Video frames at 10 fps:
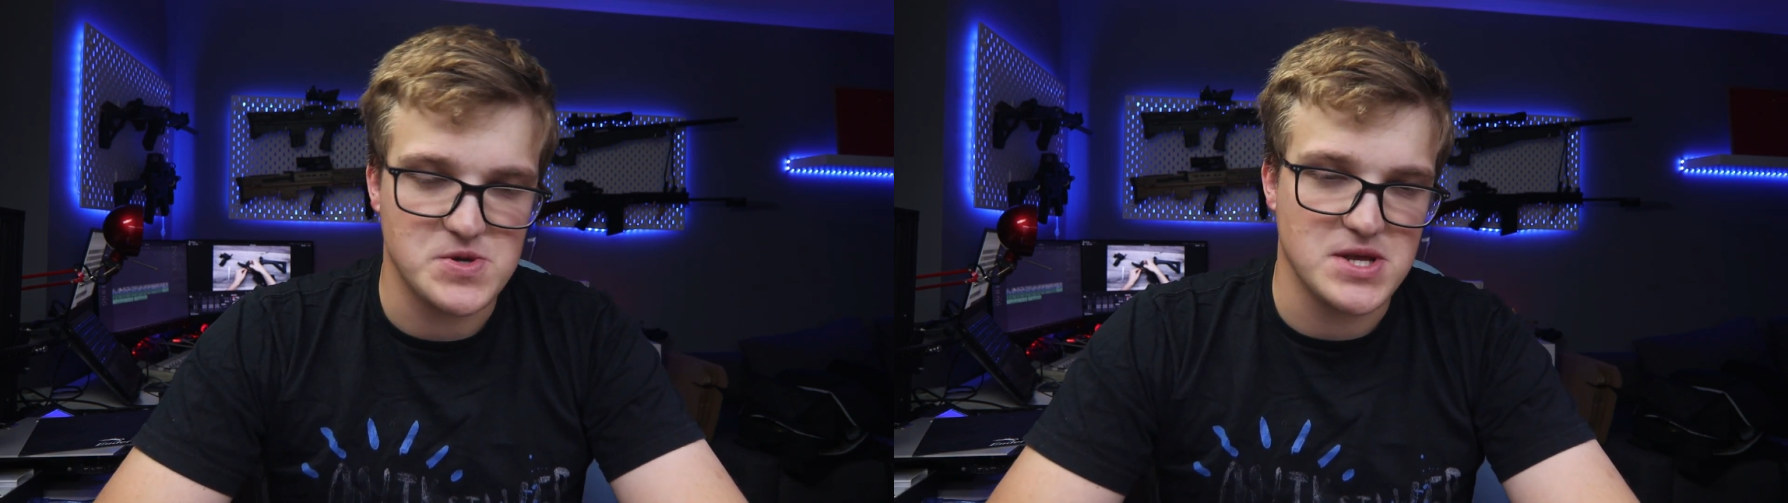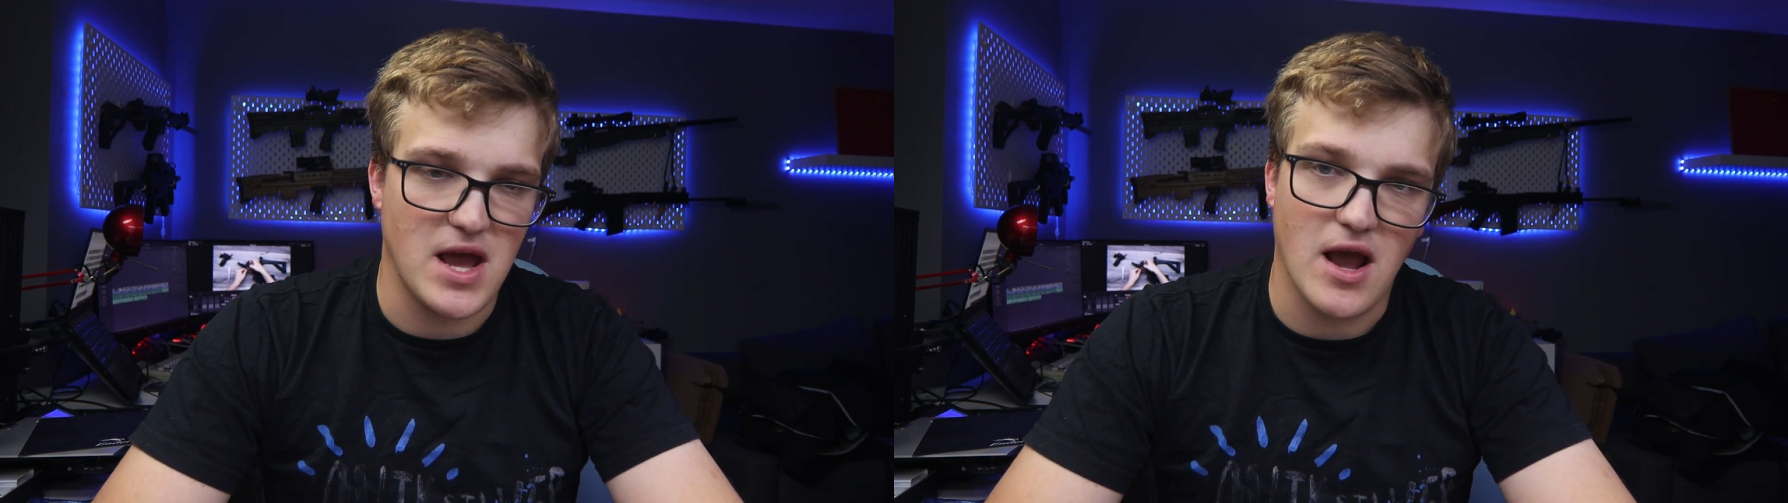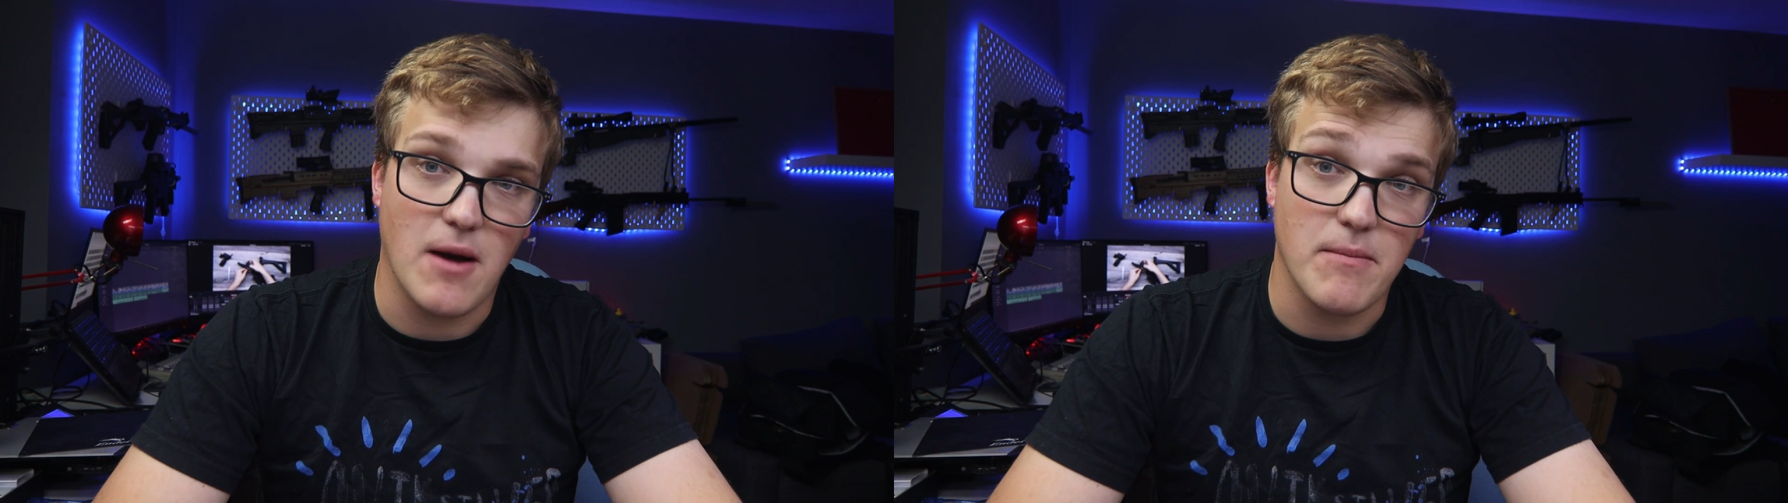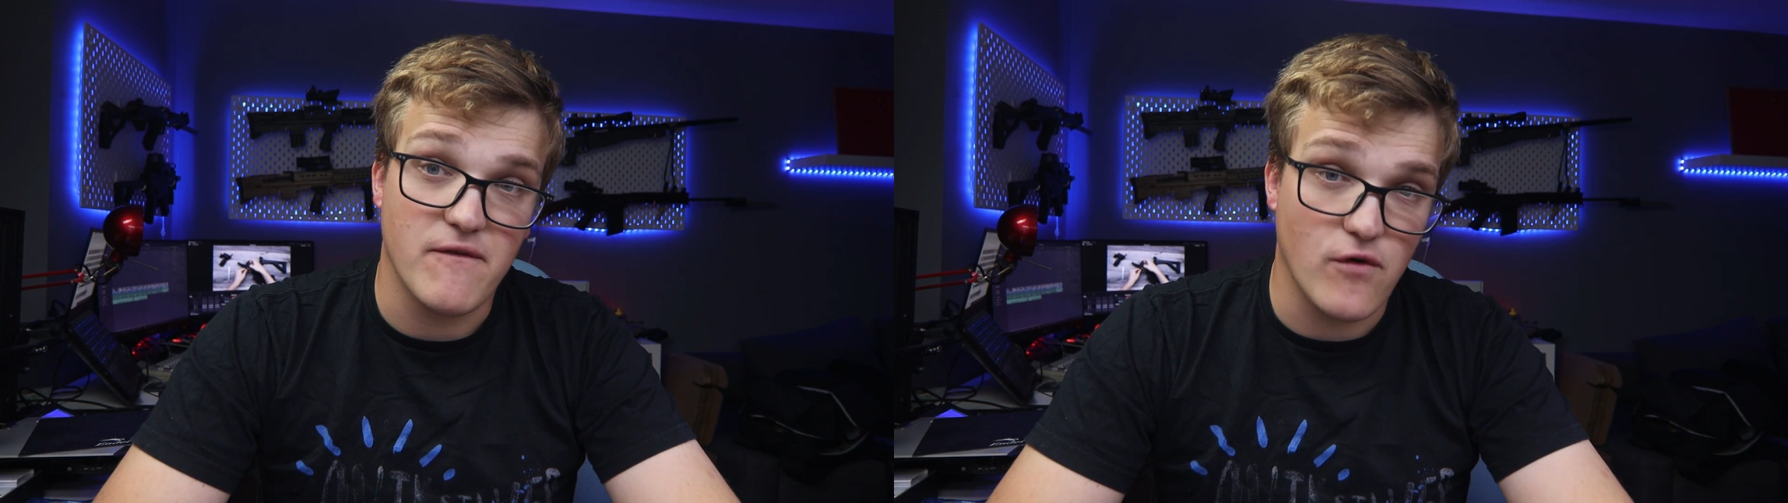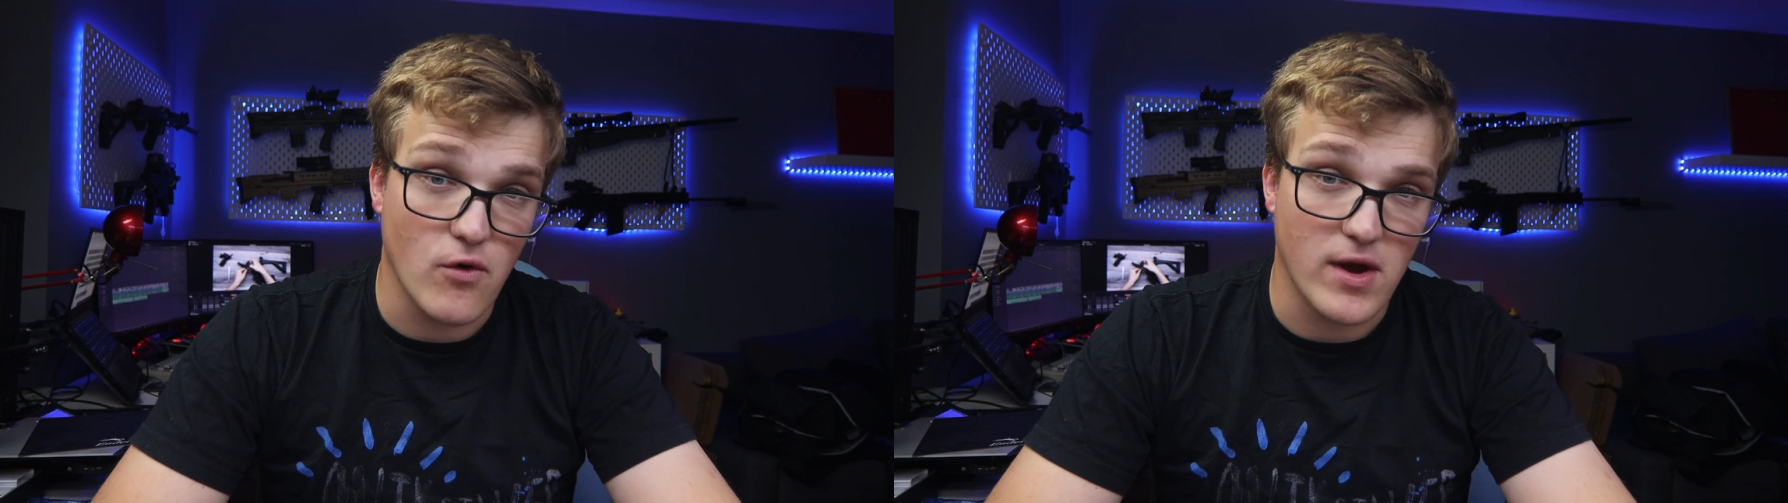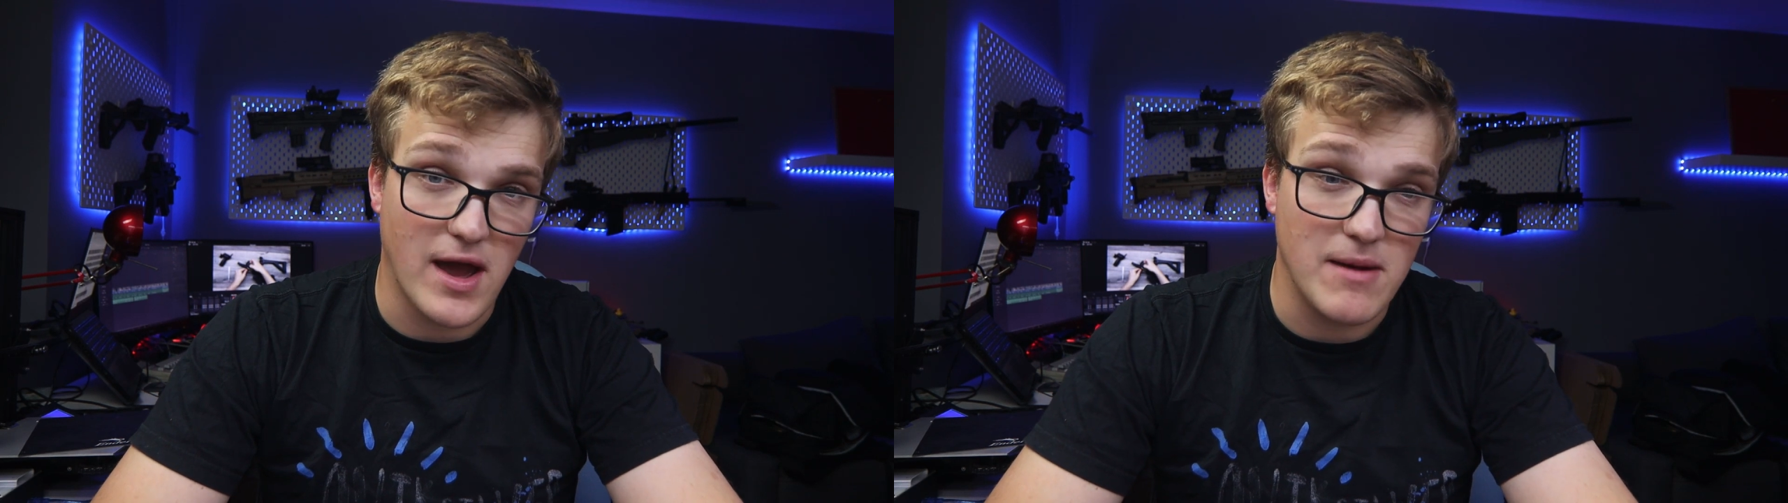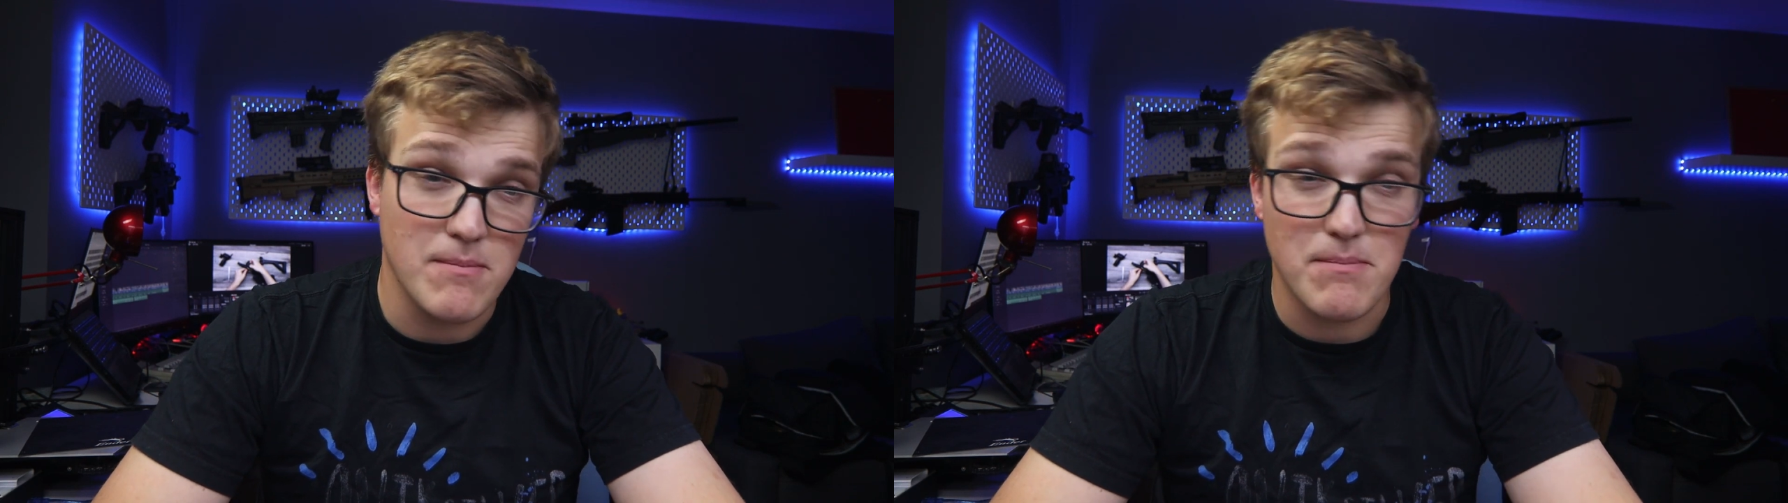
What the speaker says: setting up before a game,